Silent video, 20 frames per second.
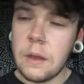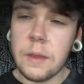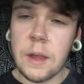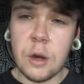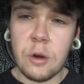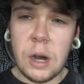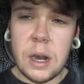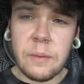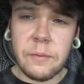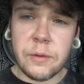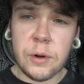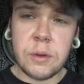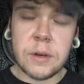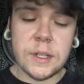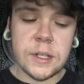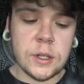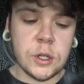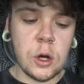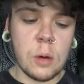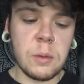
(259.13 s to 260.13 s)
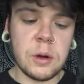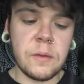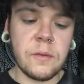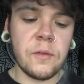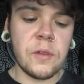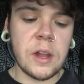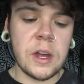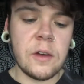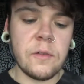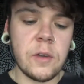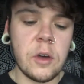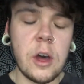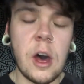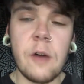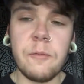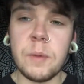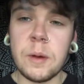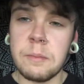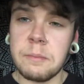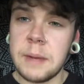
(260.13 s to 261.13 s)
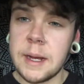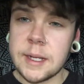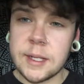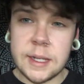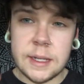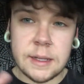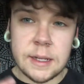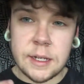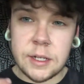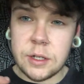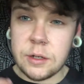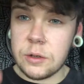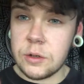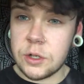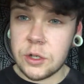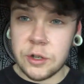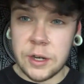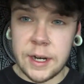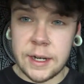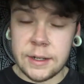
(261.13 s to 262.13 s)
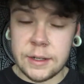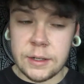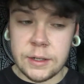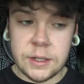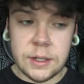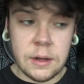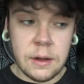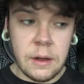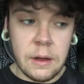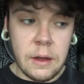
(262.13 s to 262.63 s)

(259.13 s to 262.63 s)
The grapefruit is a dominant flavour. I've been mixing these two strains